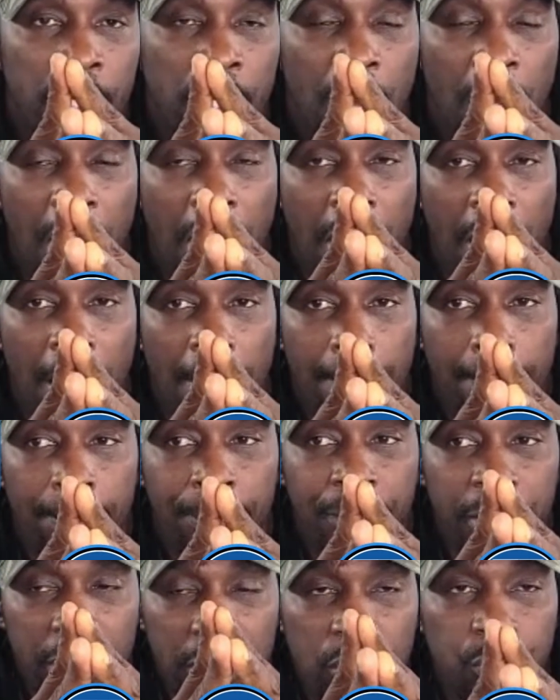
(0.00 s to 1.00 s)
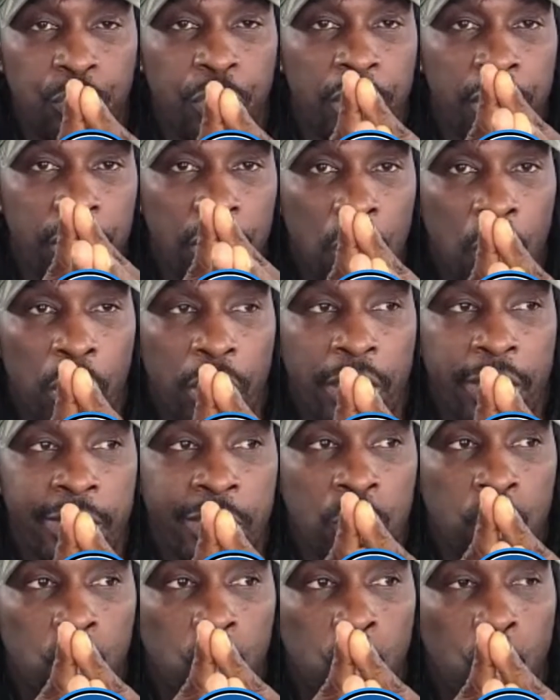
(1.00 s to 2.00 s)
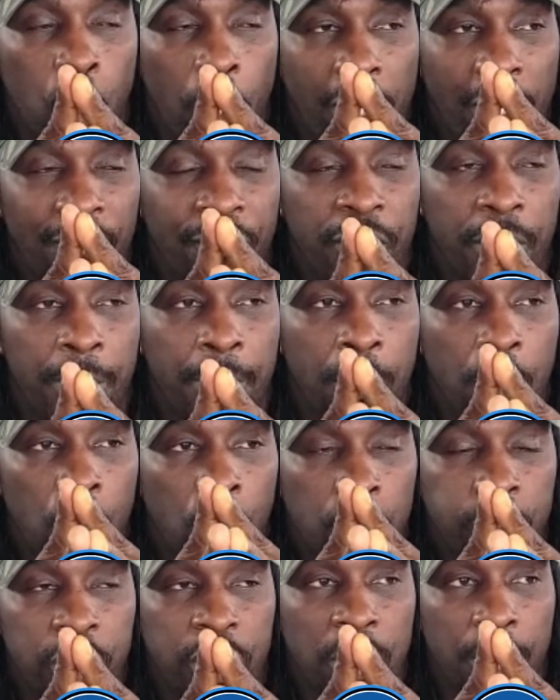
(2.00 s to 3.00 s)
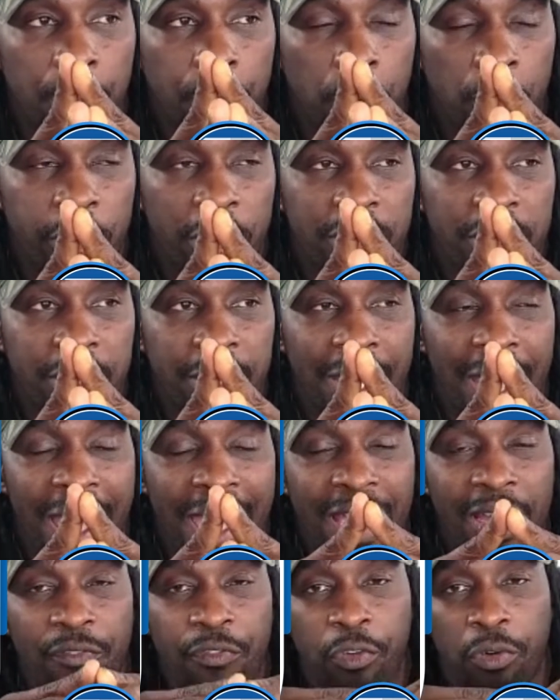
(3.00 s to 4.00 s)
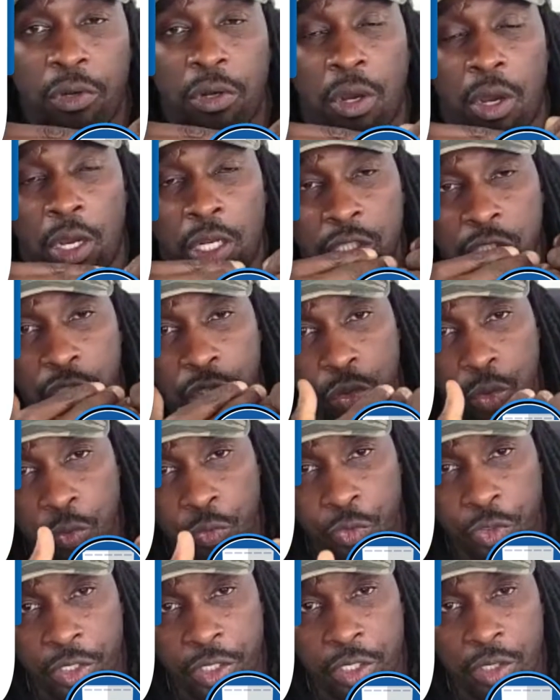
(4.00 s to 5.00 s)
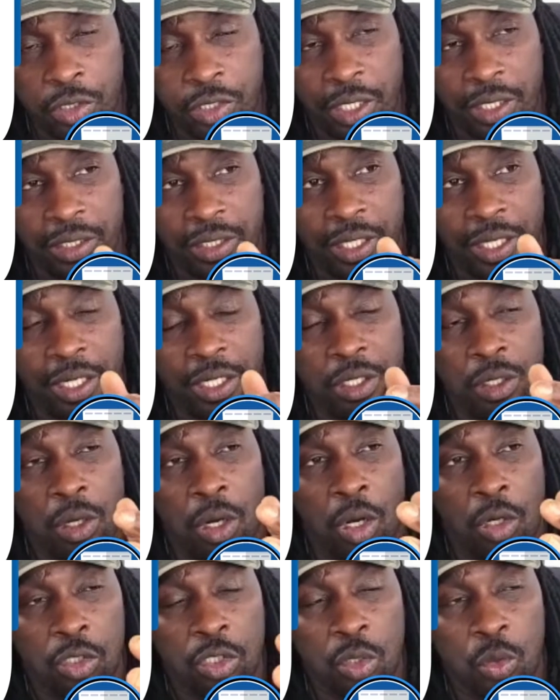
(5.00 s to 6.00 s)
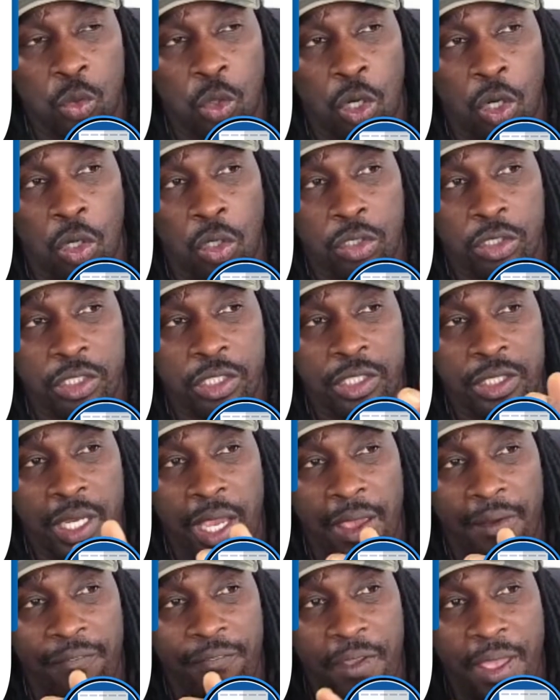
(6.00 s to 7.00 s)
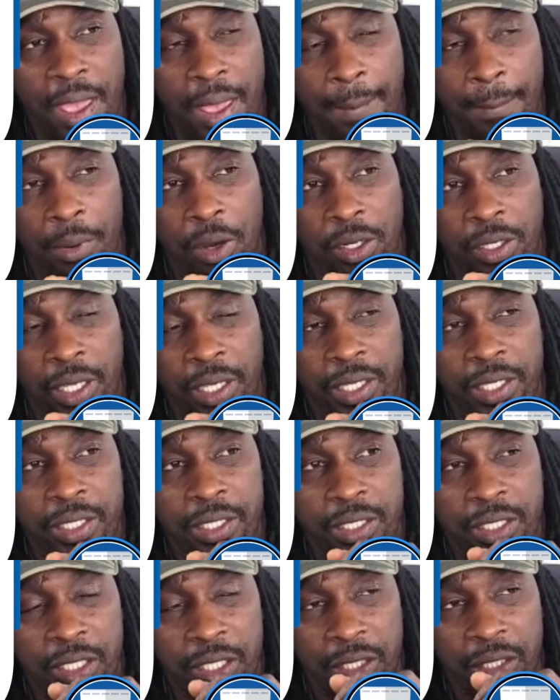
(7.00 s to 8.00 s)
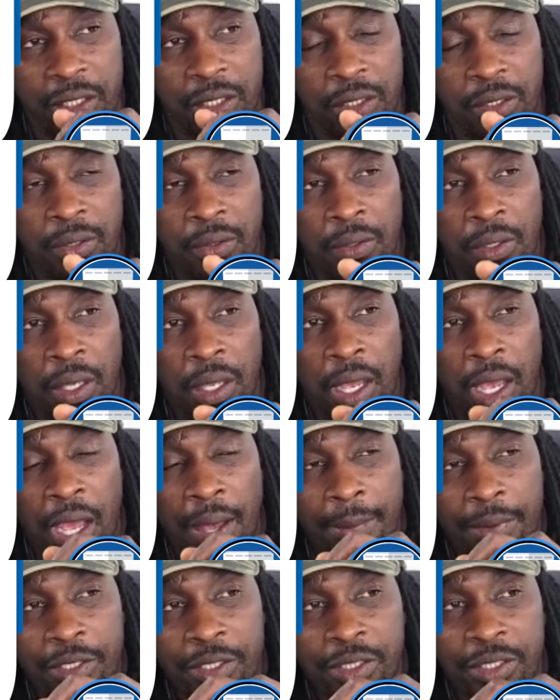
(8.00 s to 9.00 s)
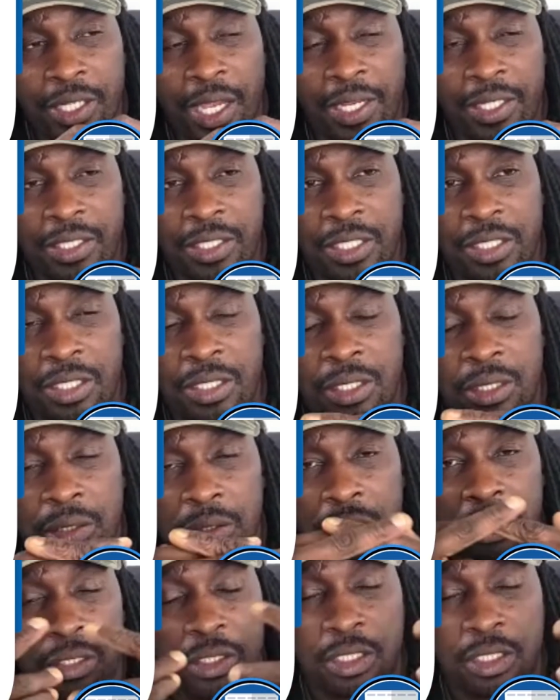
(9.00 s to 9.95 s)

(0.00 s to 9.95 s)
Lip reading: this video is one of the most important thing. I have gone through videos and tell you how to work out CFM on a heat kit. It's 90